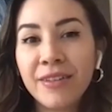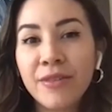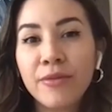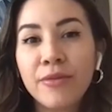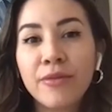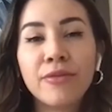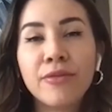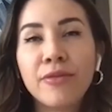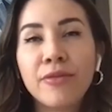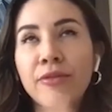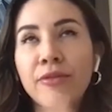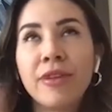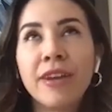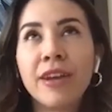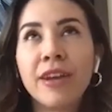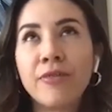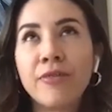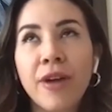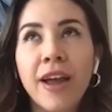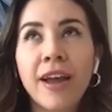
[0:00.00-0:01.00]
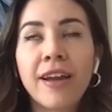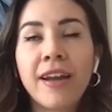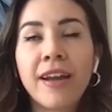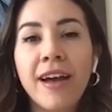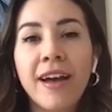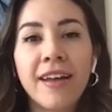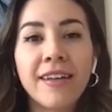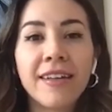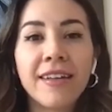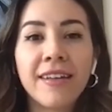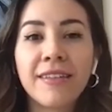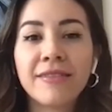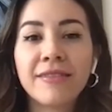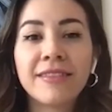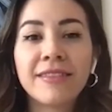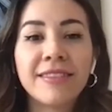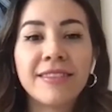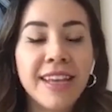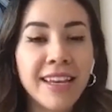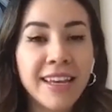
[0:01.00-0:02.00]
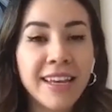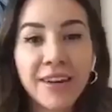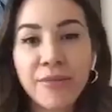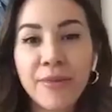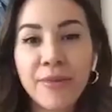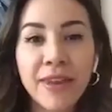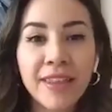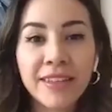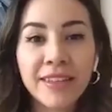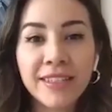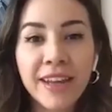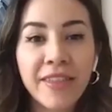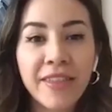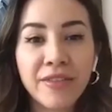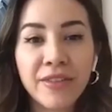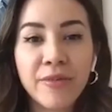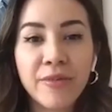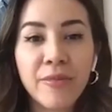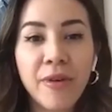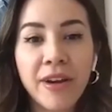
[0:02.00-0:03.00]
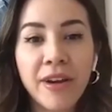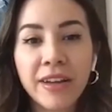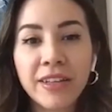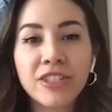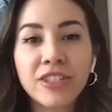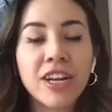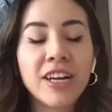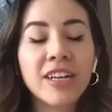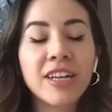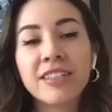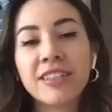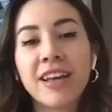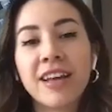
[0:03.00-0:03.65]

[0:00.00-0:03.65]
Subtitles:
who he ran on taking away the 1031 exchange,